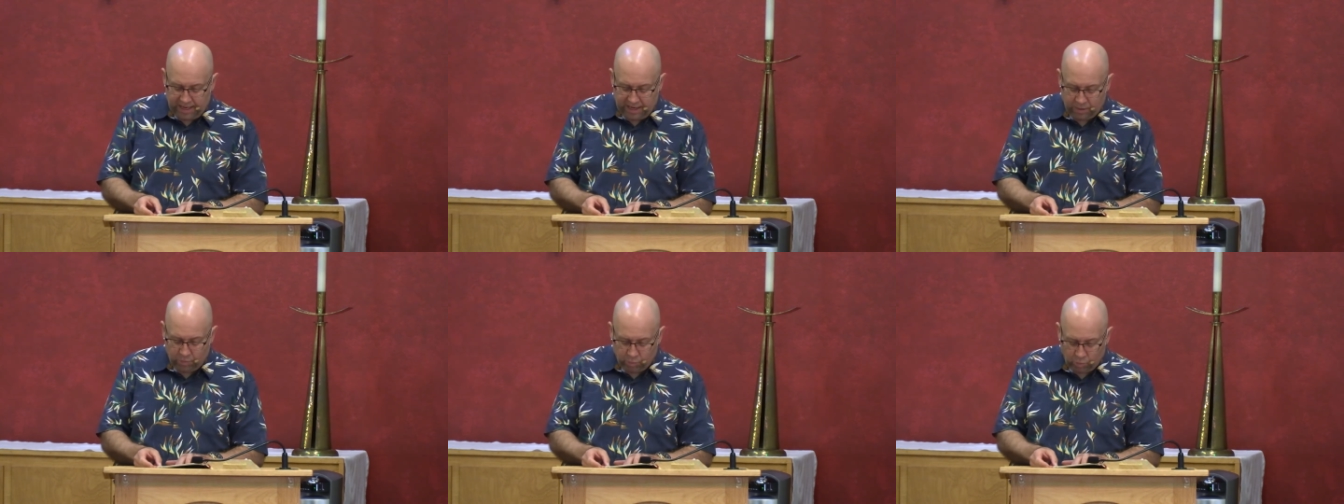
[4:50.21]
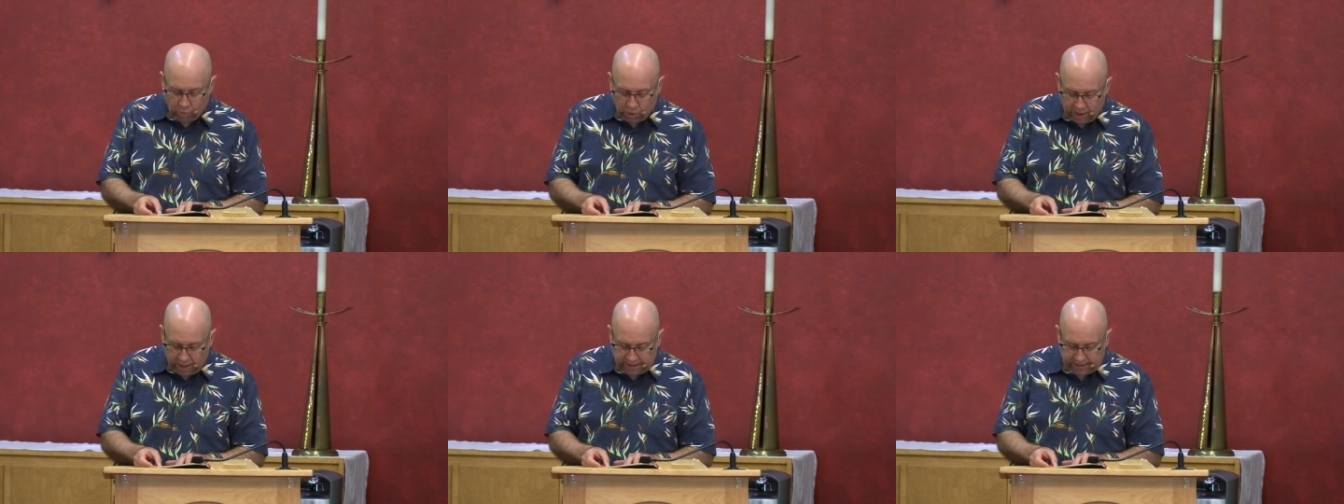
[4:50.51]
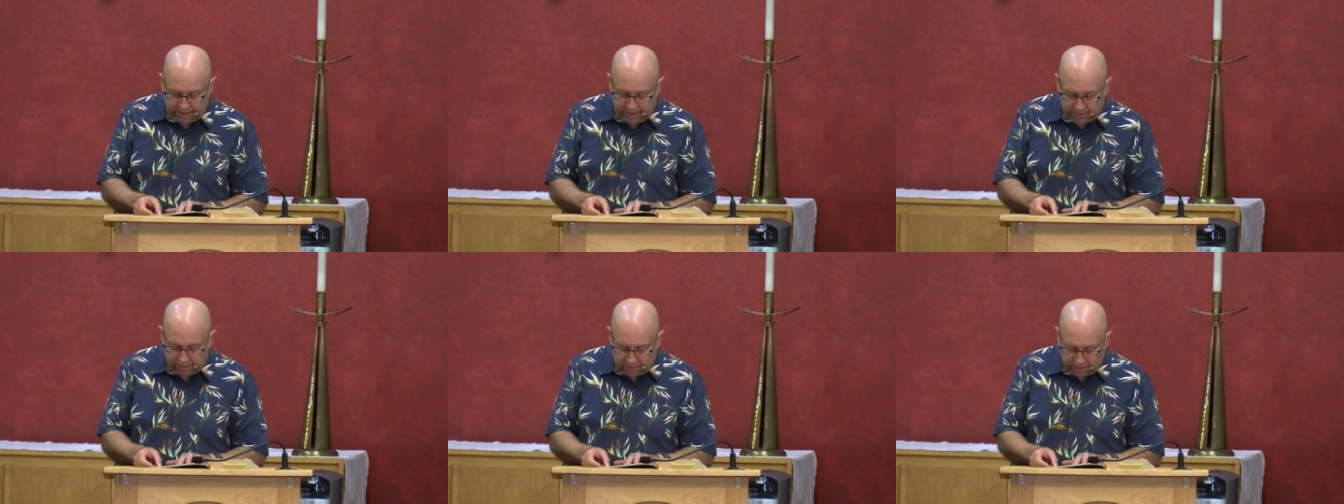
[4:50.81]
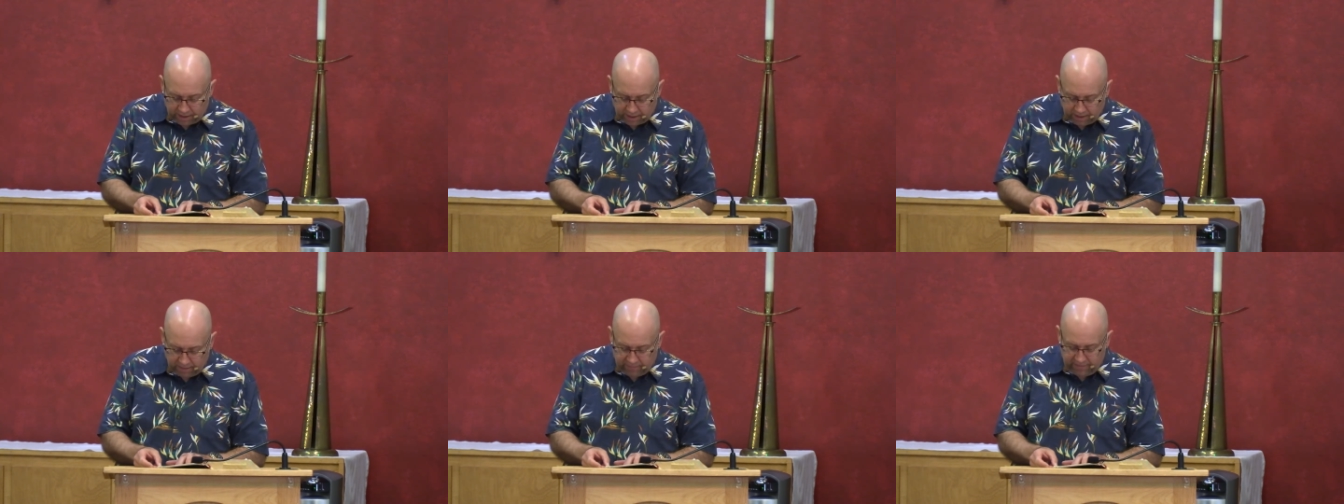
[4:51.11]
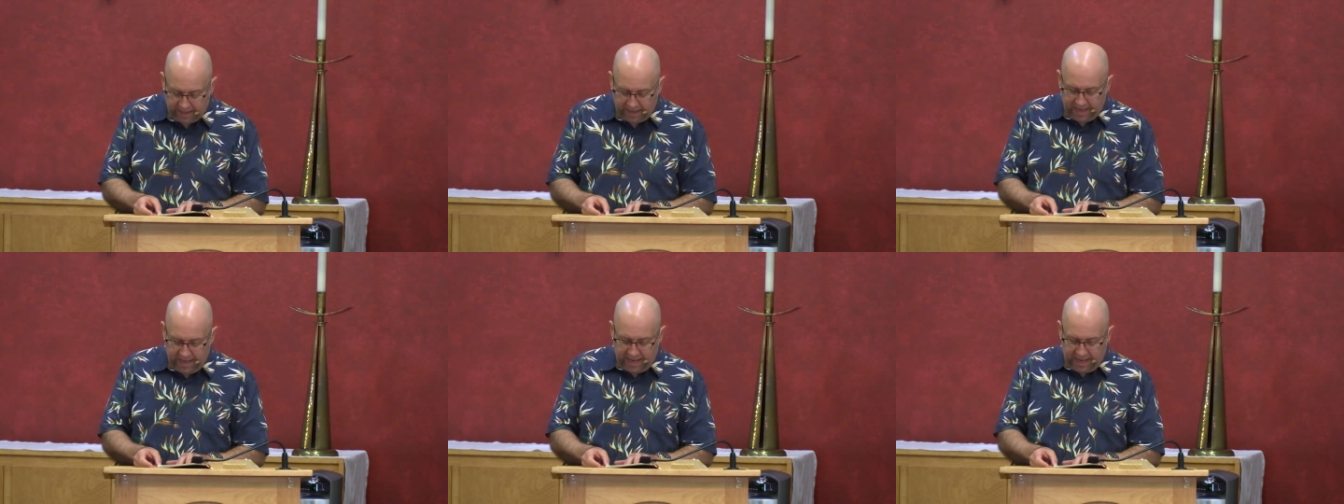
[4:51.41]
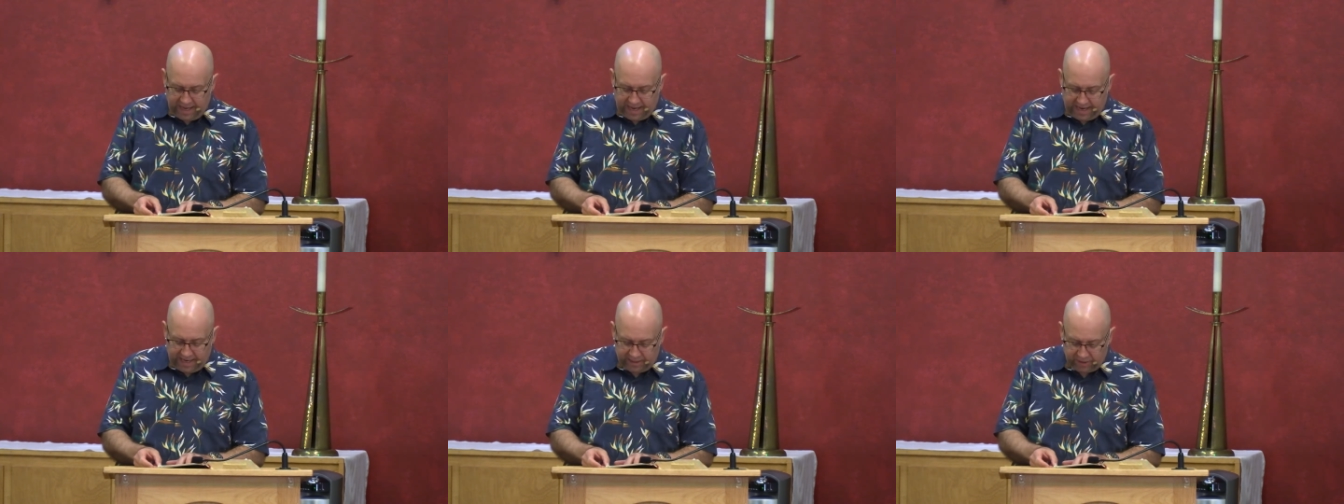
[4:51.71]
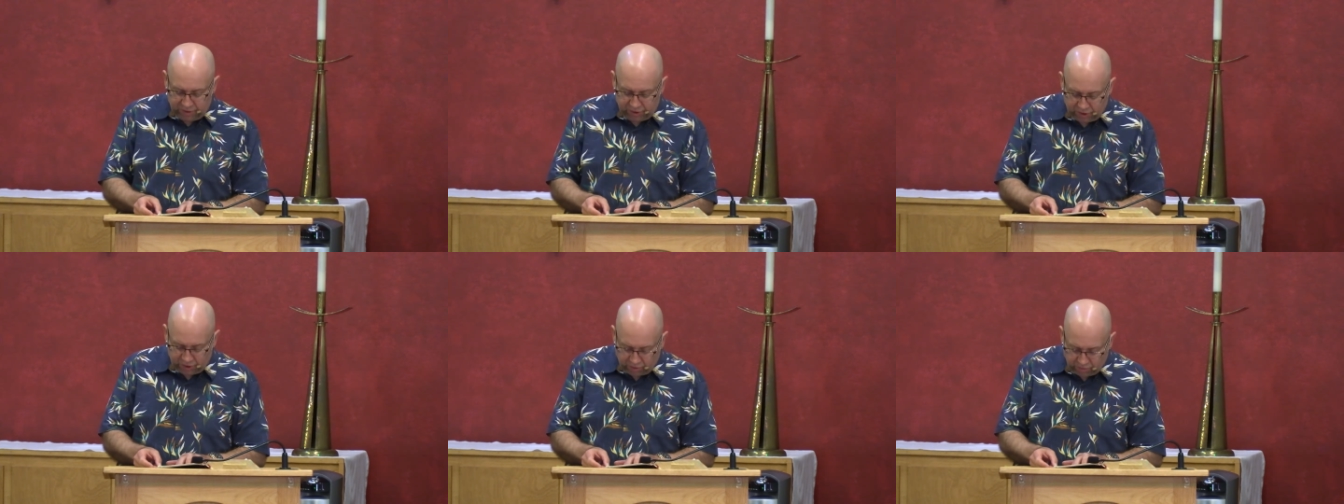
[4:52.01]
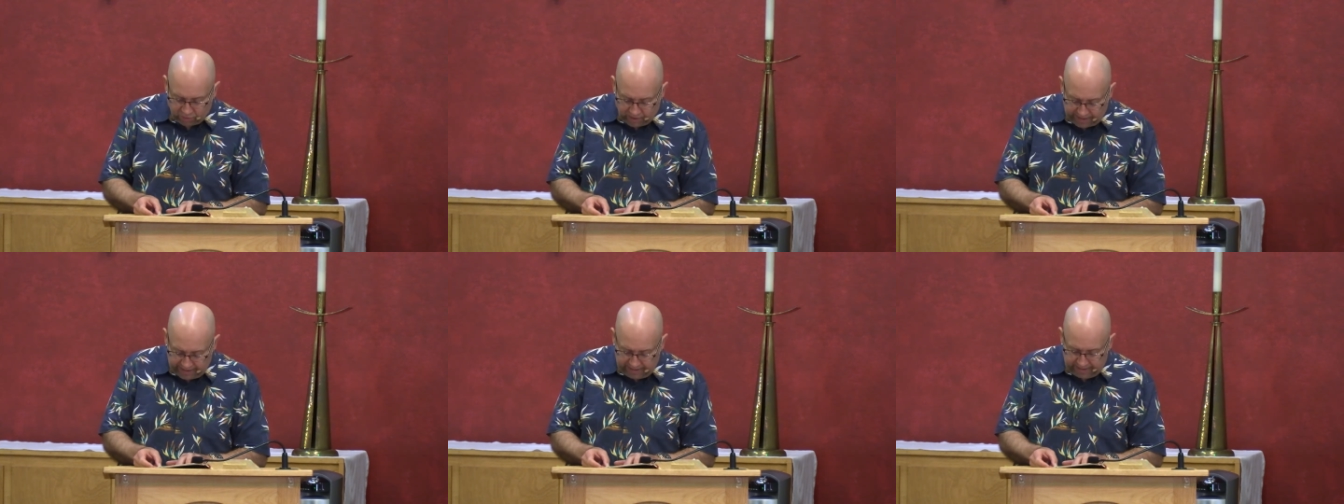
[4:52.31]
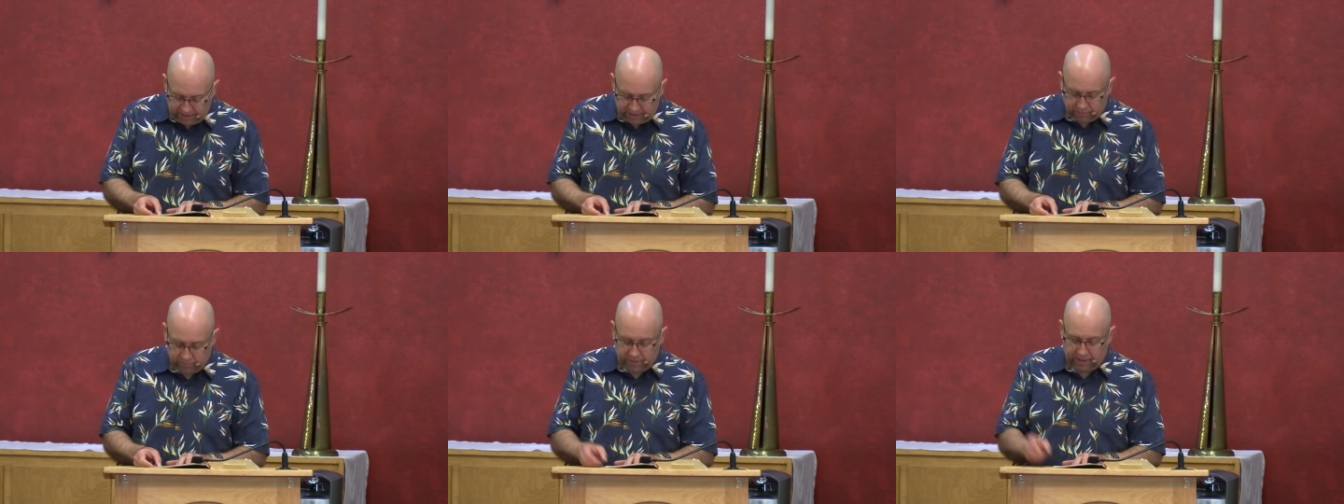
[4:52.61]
and walk in love as Christ.